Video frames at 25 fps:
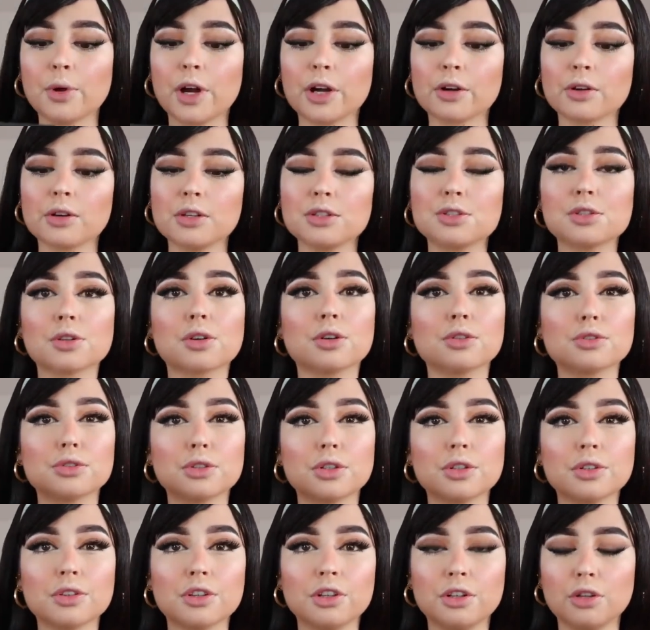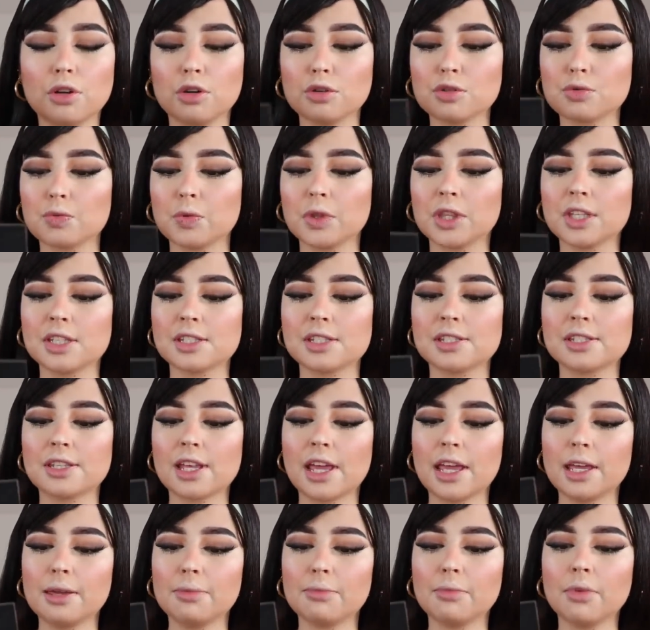we are going to contour the nose with the
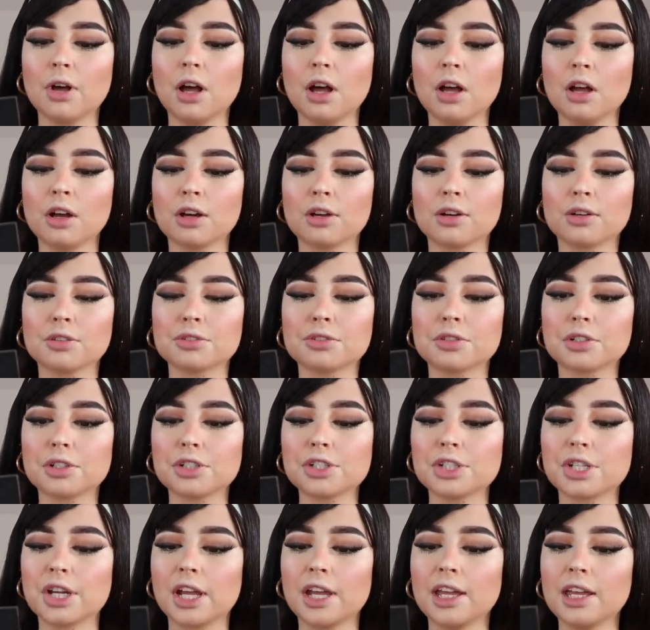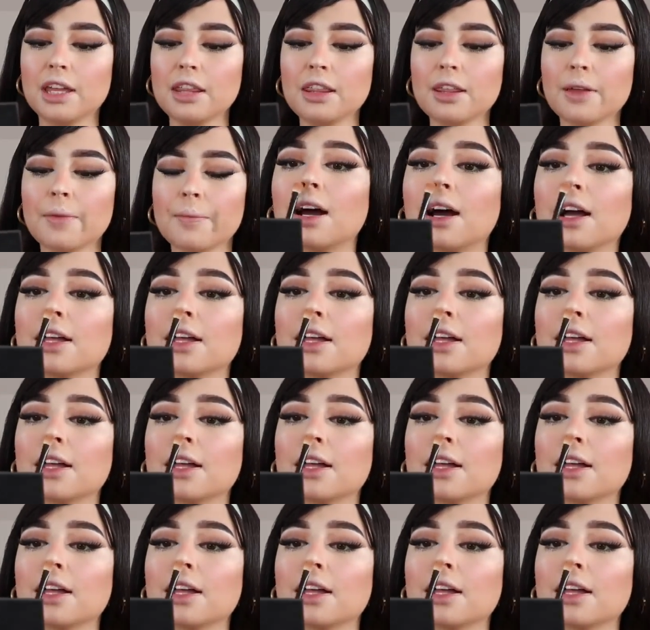same contour shade.